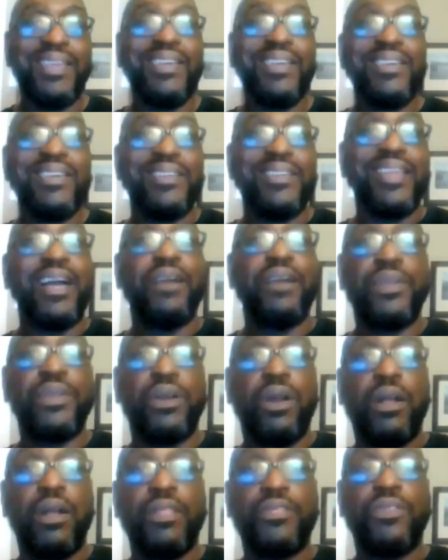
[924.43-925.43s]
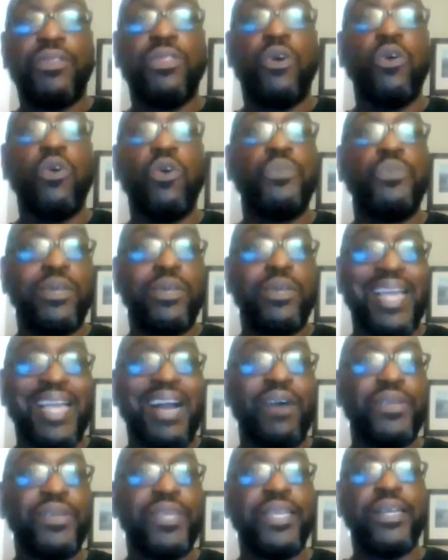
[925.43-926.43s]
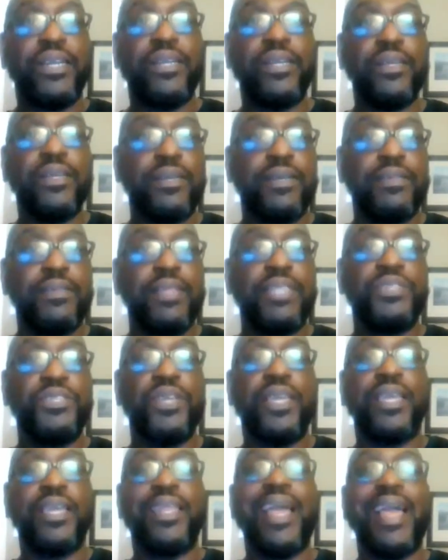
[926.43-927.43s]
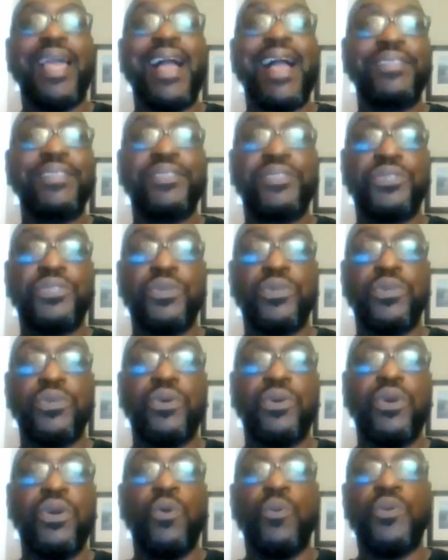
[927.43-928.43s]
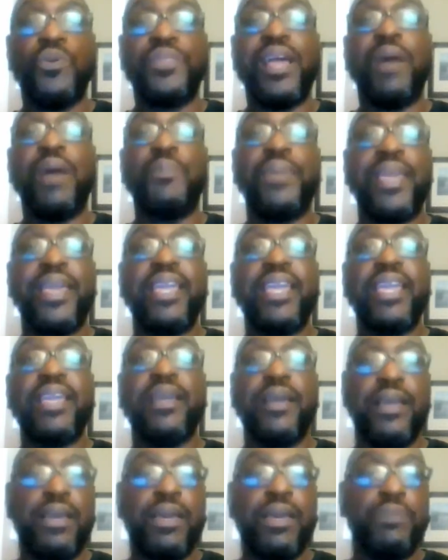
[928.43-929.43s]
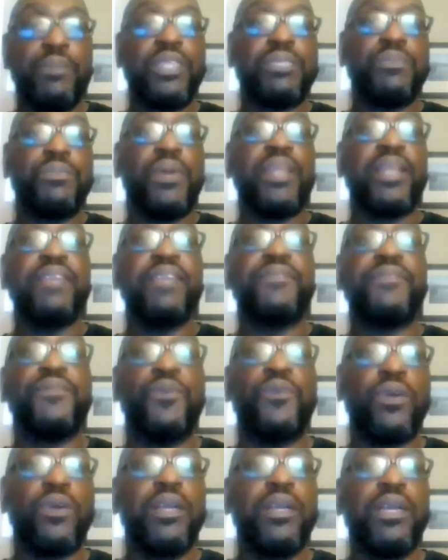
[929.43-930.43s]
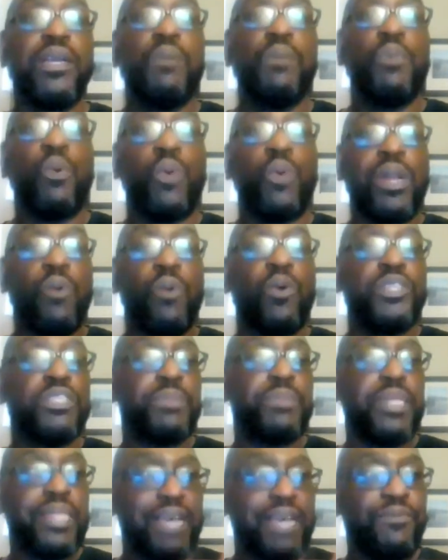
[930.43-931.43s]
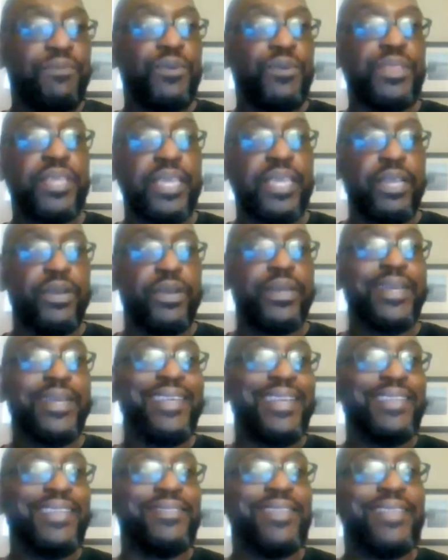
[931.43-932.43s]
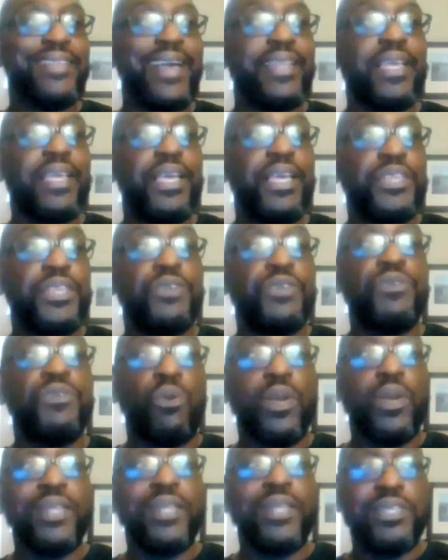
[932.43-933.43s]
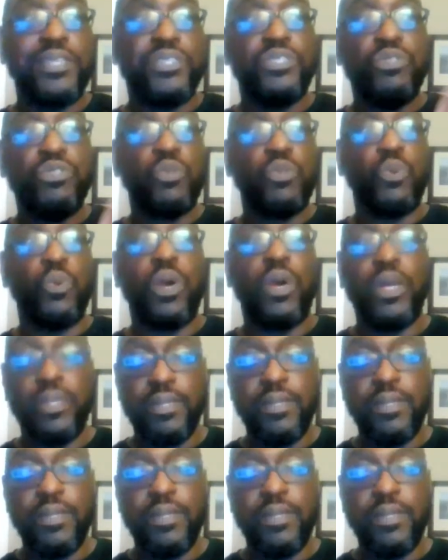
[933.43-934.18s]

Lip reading: Now there are other load boards out here that you can get access to without paying much money for. But what I want you to be left with here is that you don't want to just use one.